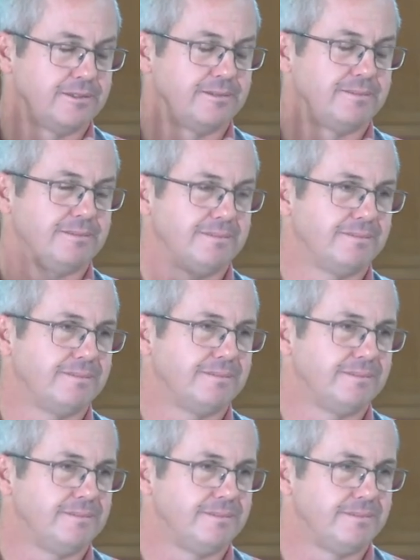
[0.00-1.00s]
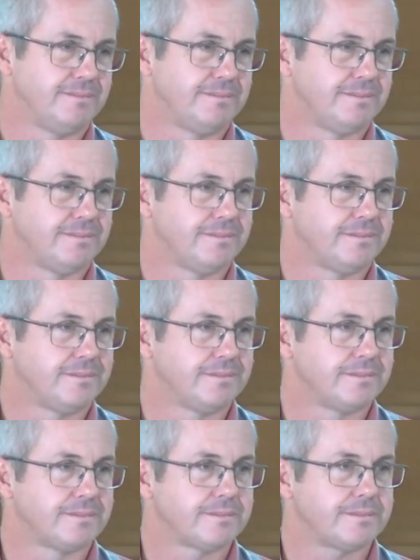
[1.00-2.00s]

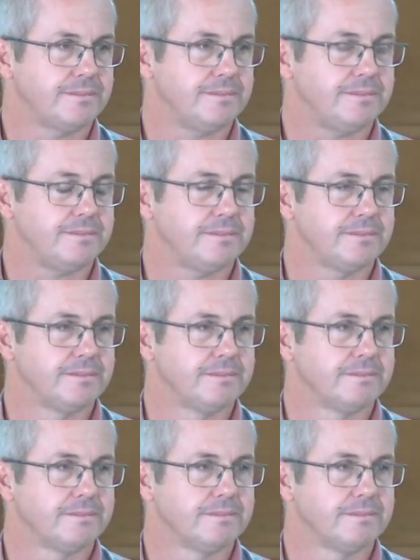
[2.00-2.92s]
(silence)